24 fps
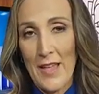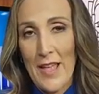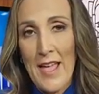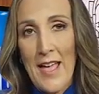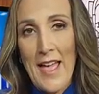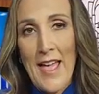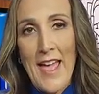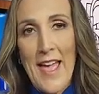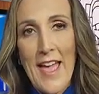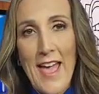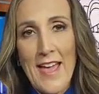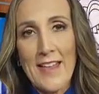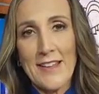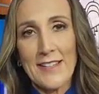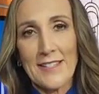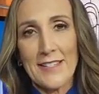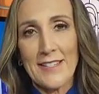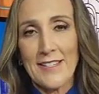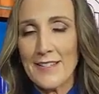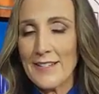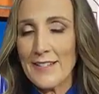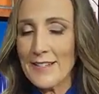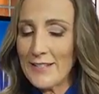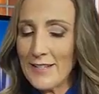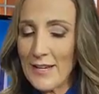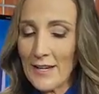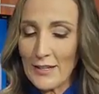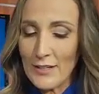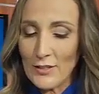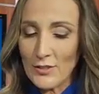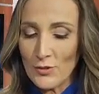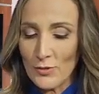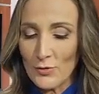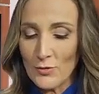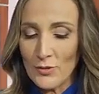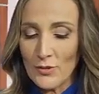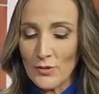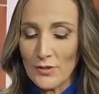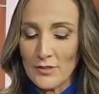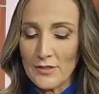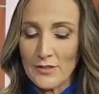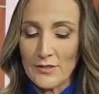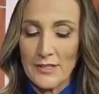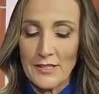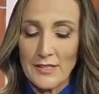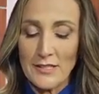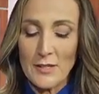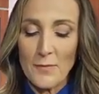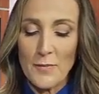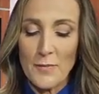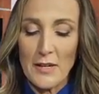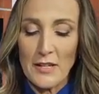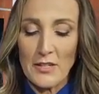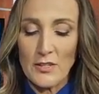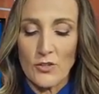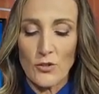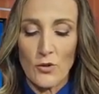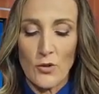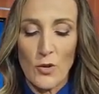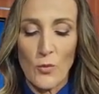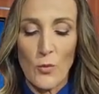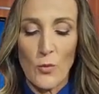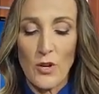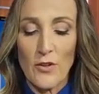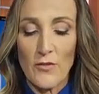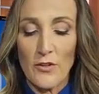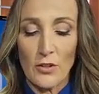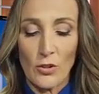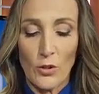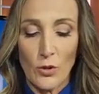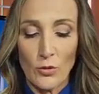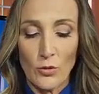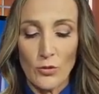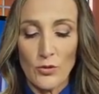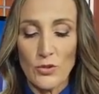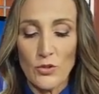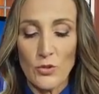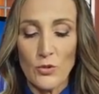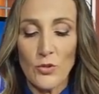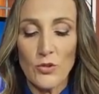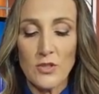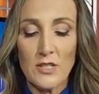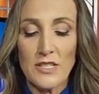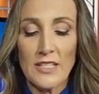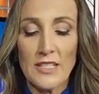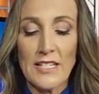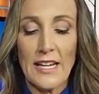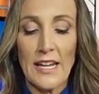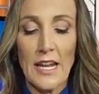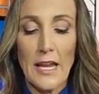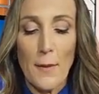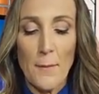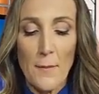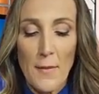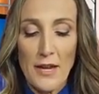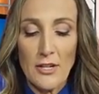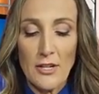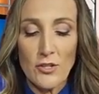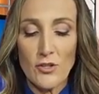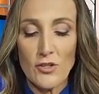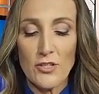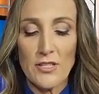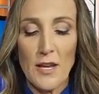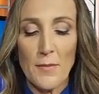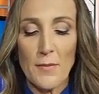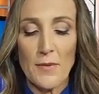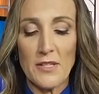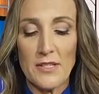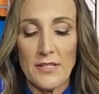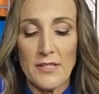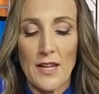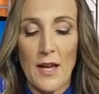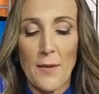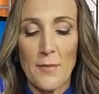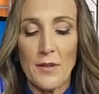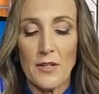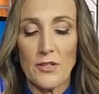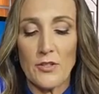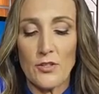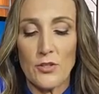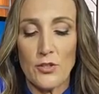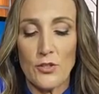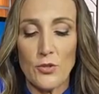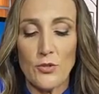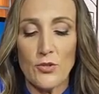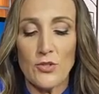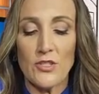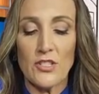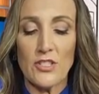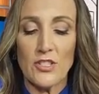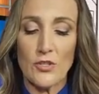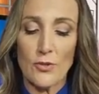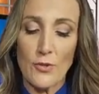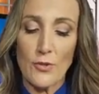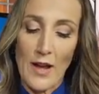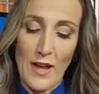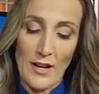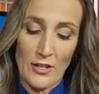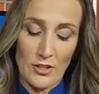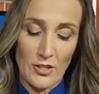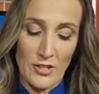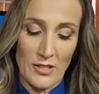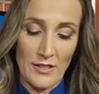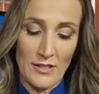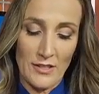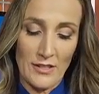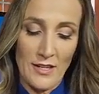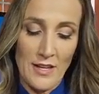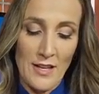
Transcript: And talking schools, this is a big story. One of our local schools is taking a major step in stopping student distractions.